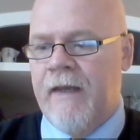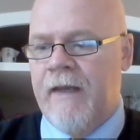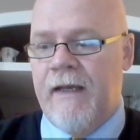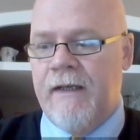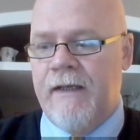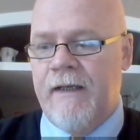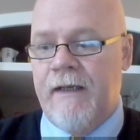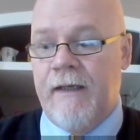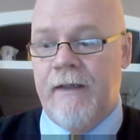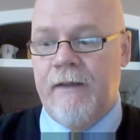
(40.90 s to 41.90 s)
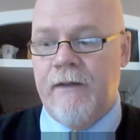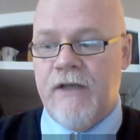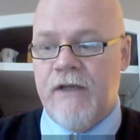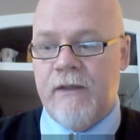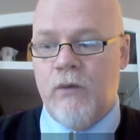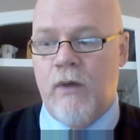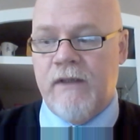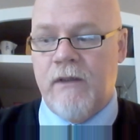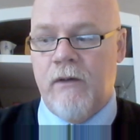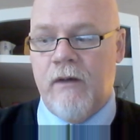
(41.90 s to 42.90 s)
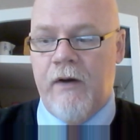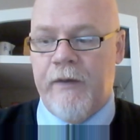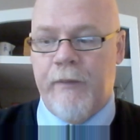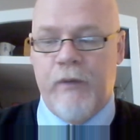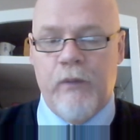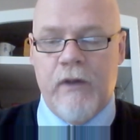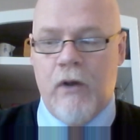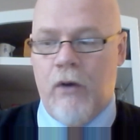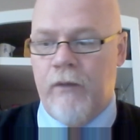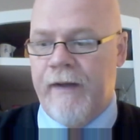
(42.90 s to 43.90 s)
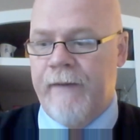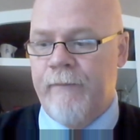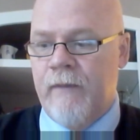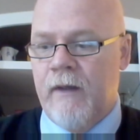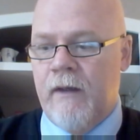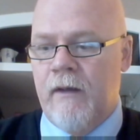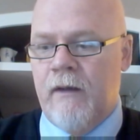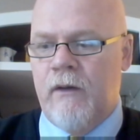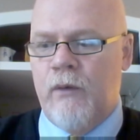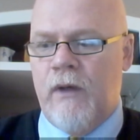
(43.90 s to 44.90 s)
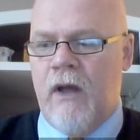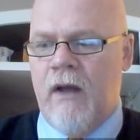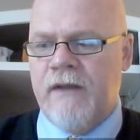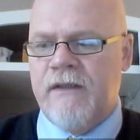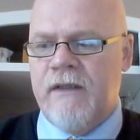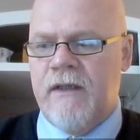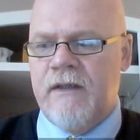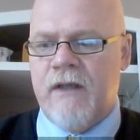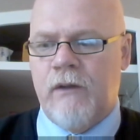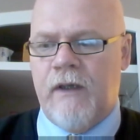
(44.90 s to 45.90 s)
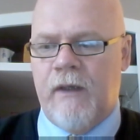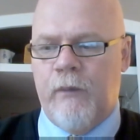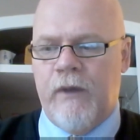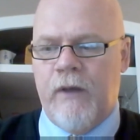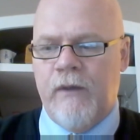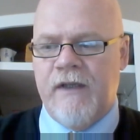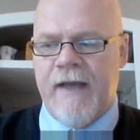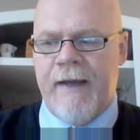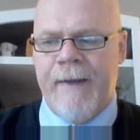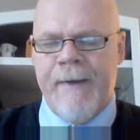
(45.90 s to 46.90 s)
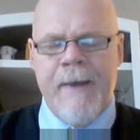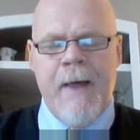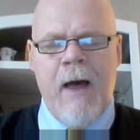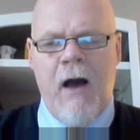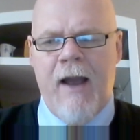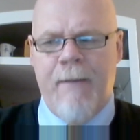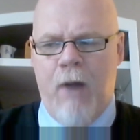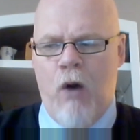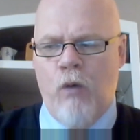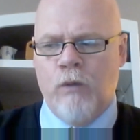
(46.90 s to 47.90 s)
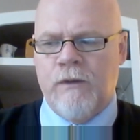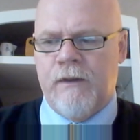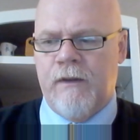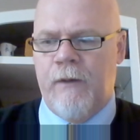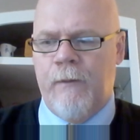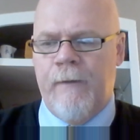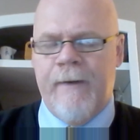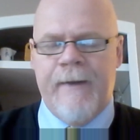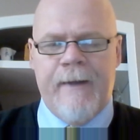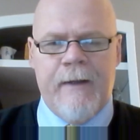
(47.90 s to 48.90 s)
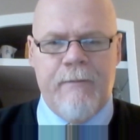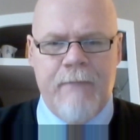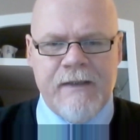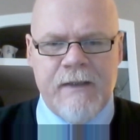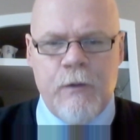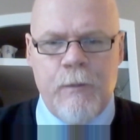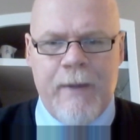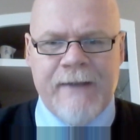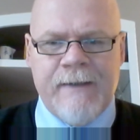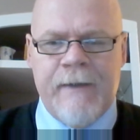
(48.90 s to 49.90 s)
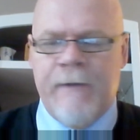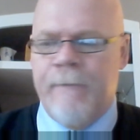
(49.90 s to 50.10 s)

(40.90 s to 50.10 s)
Indeed, she had quite a long argument with the lorry, who at last turned sulky and would only say, "I am older than you and must know better."